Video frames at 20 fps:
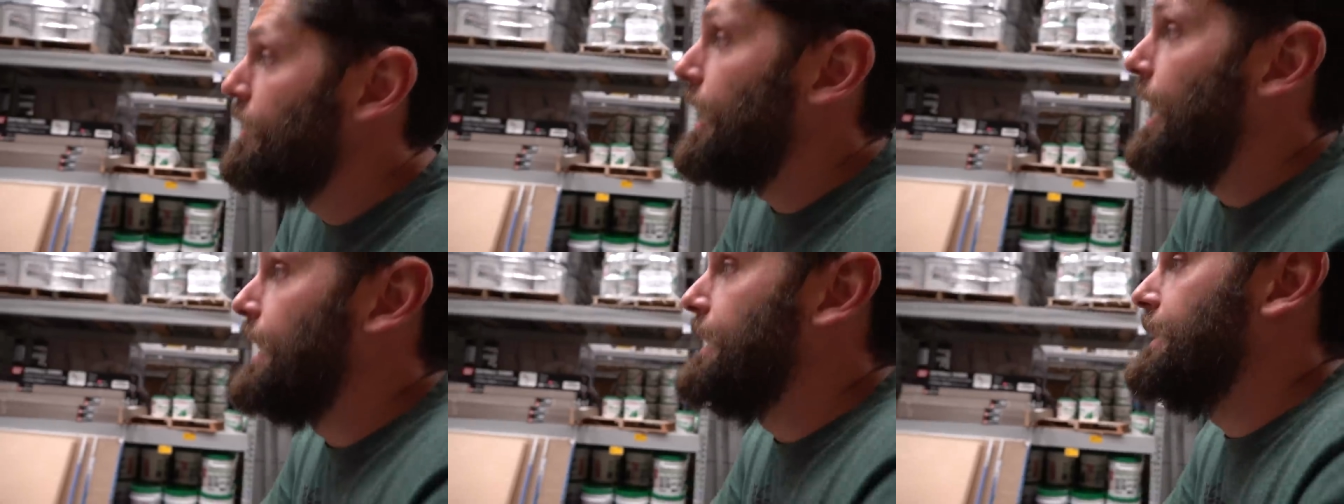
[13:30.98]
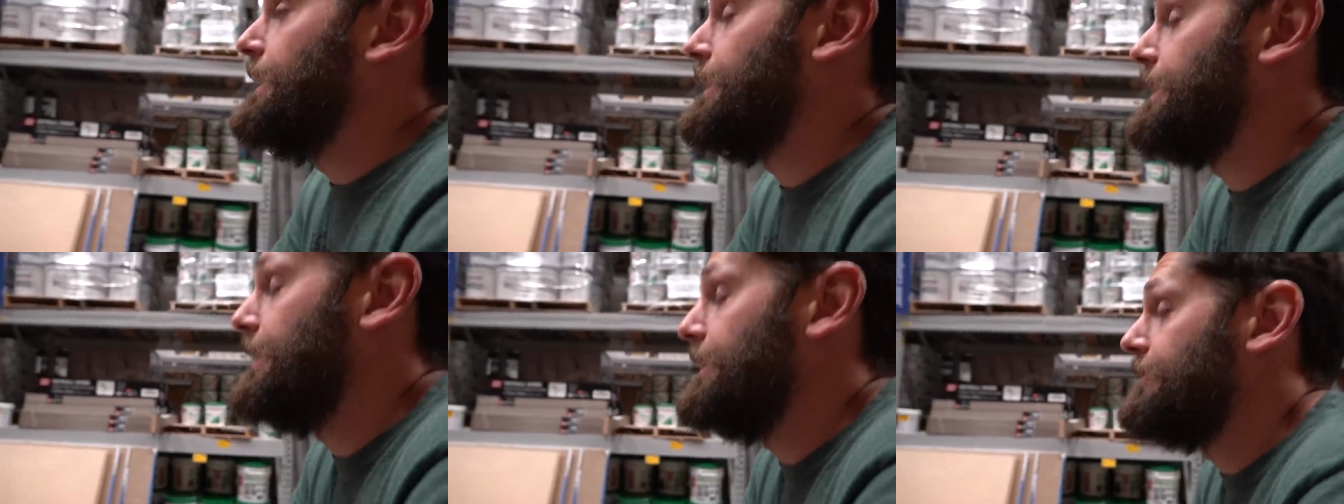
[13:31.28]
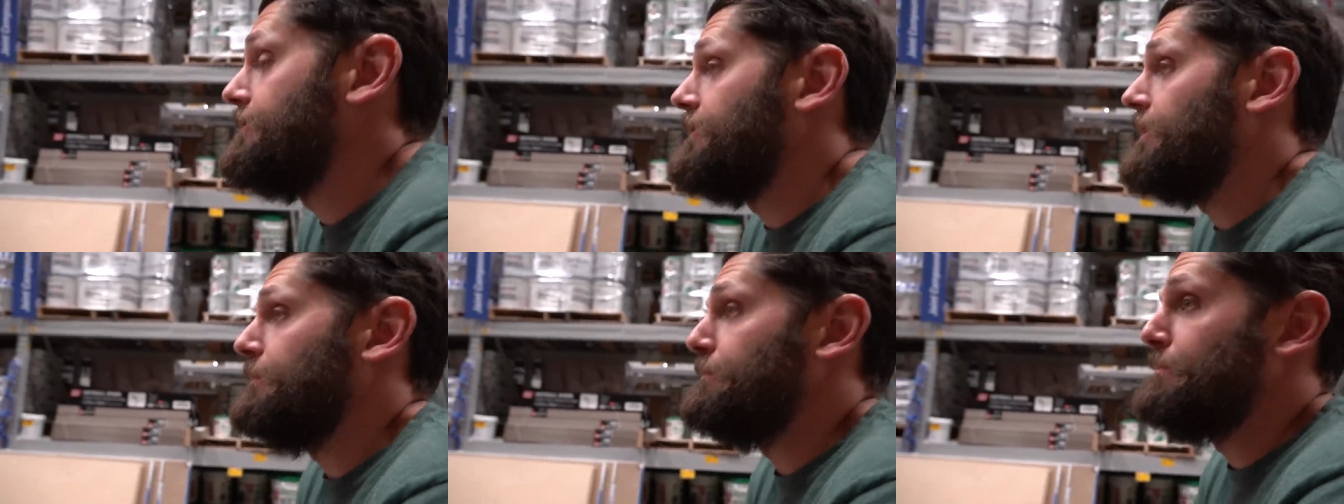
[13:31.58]
I need to get
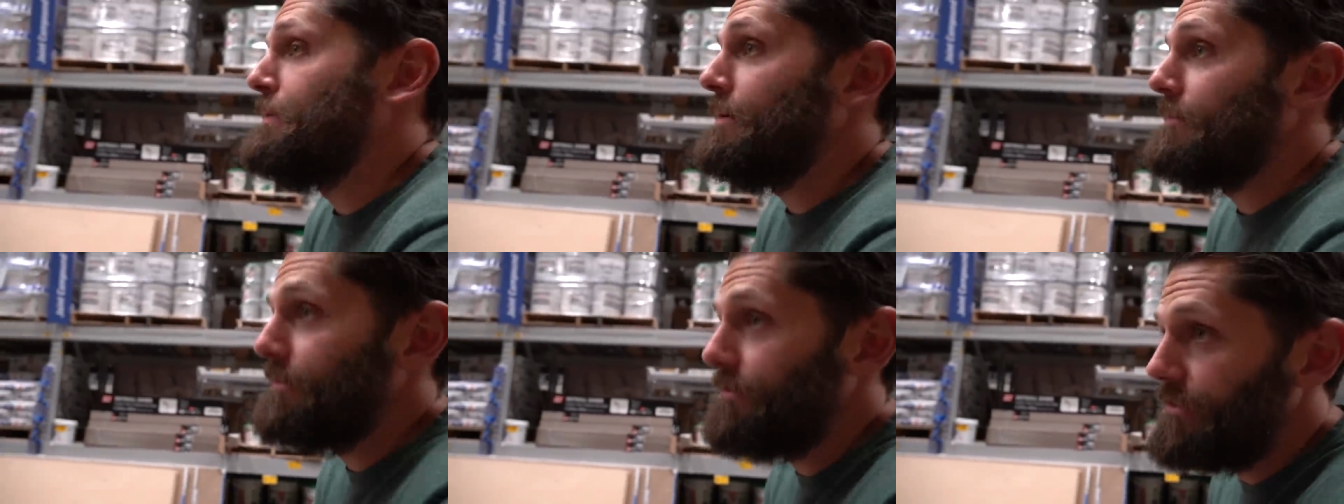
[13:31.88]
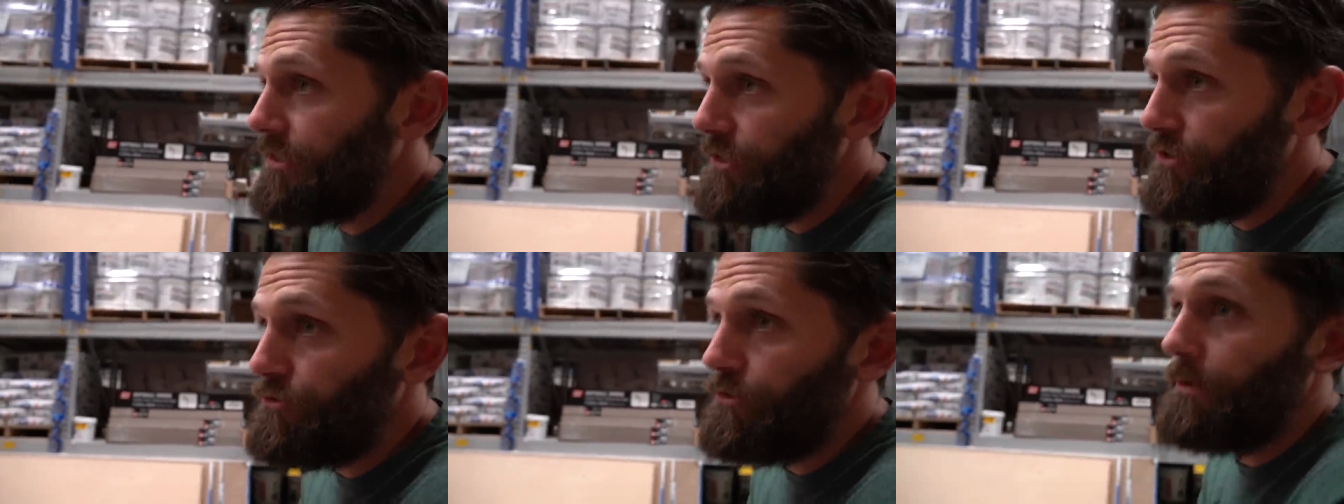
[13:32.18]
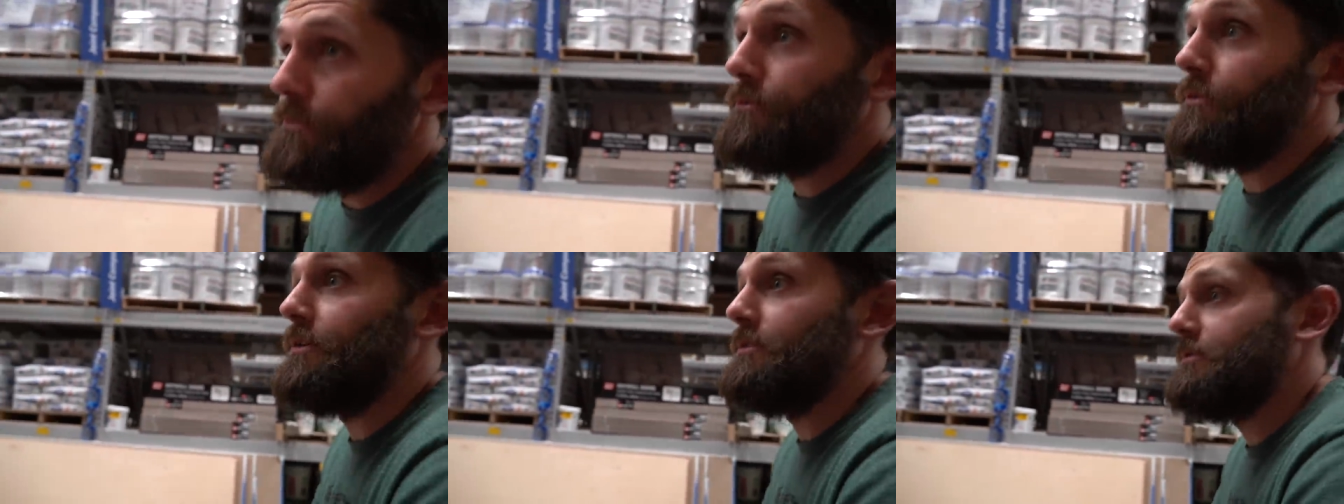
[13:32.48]
some PVC
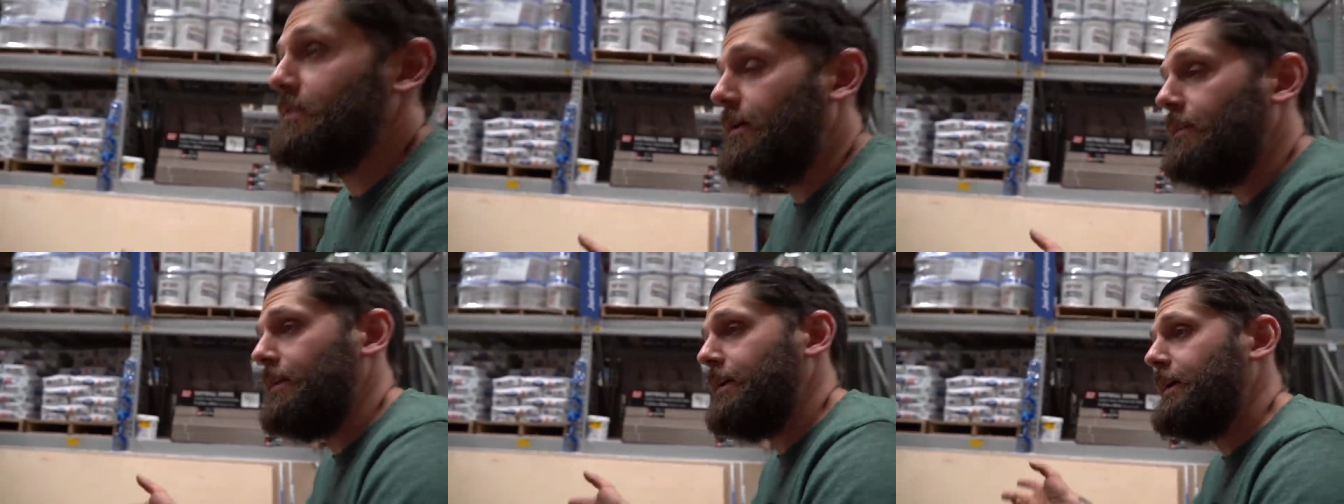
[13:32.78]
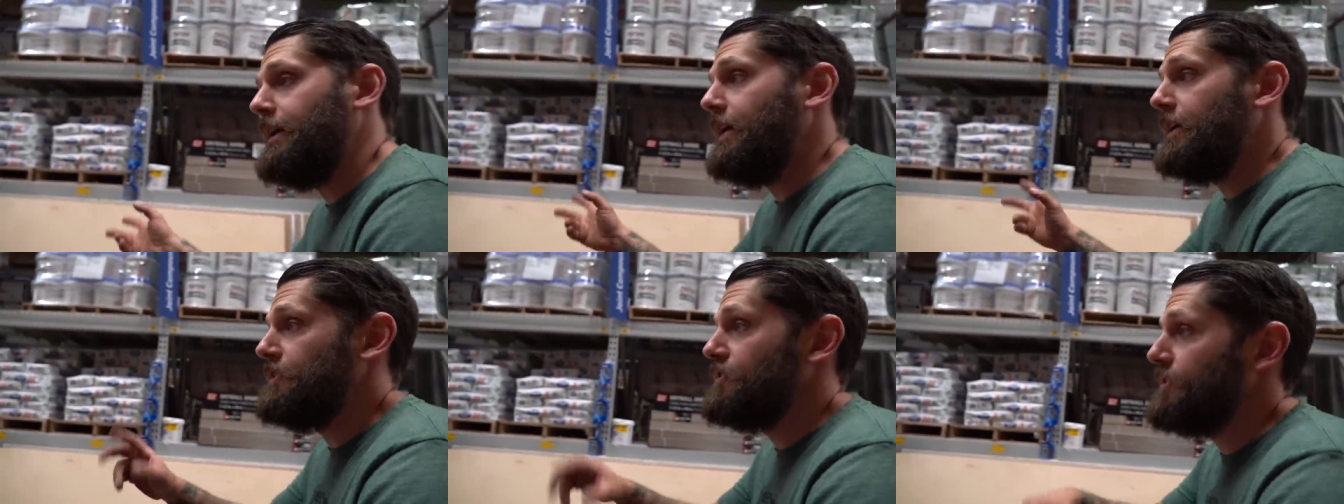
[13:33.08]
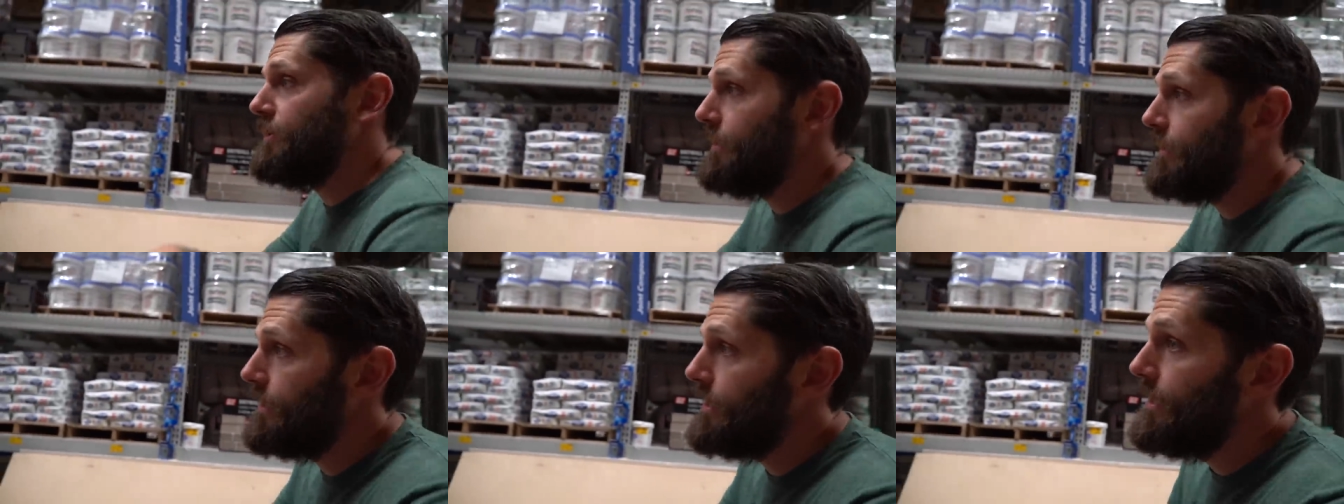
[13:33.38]
trim for inside the
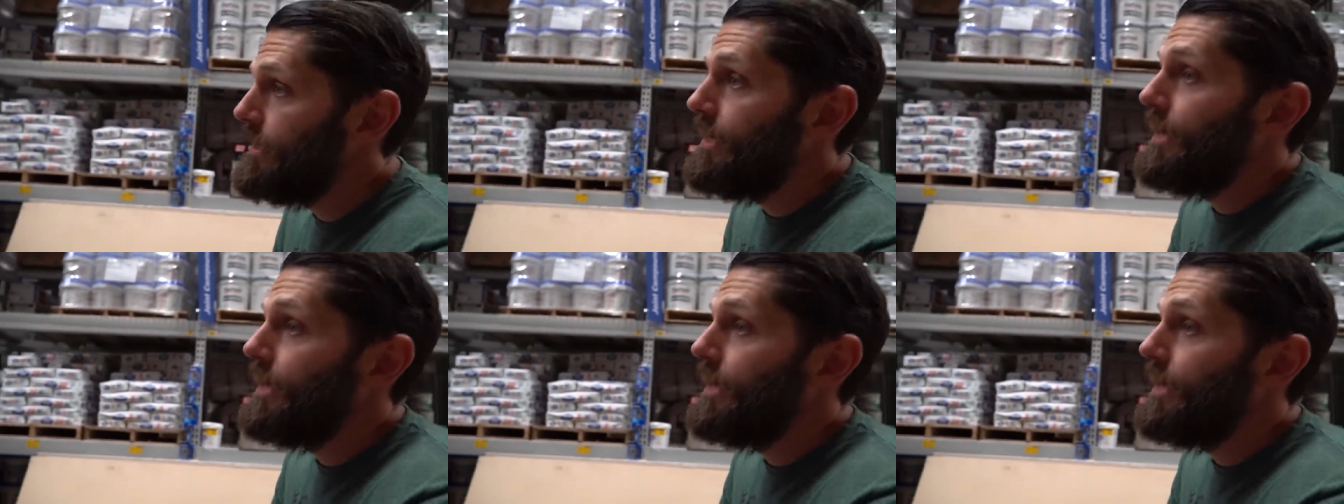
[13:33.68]
kitchen.